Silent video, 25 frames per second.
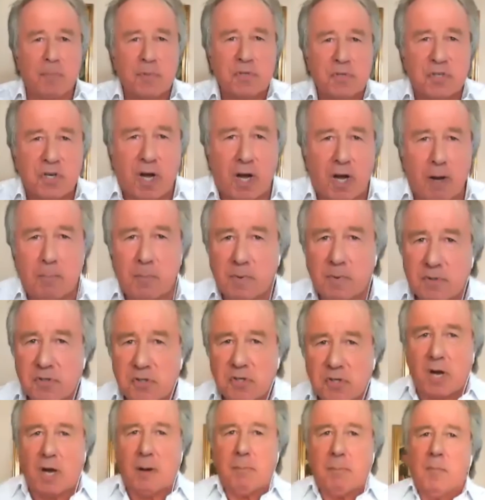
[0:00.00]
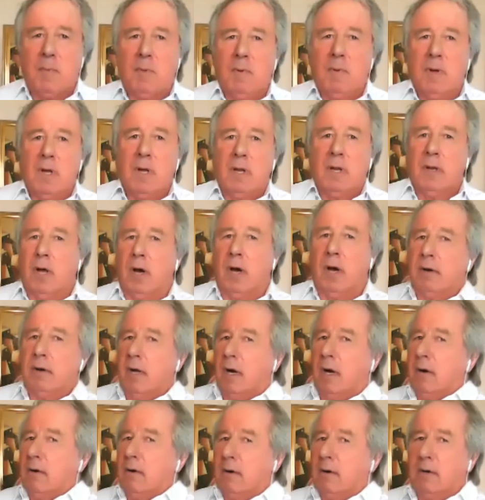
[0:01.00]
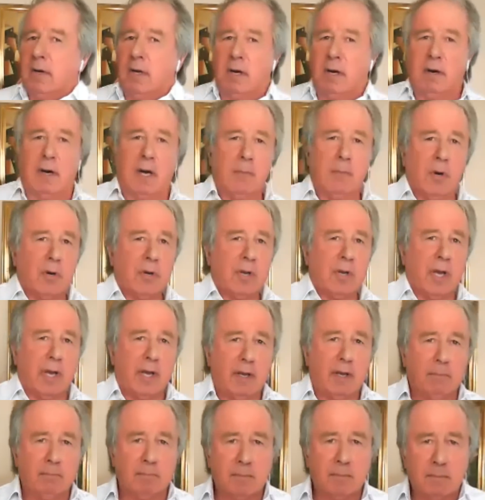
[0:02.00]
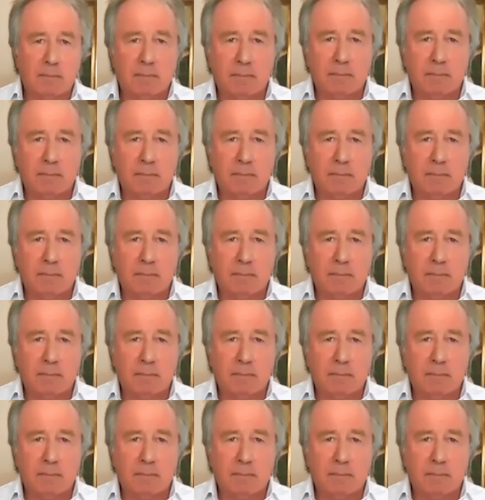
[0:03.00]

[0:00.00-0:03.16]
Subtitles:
Stop. No, I'm okay.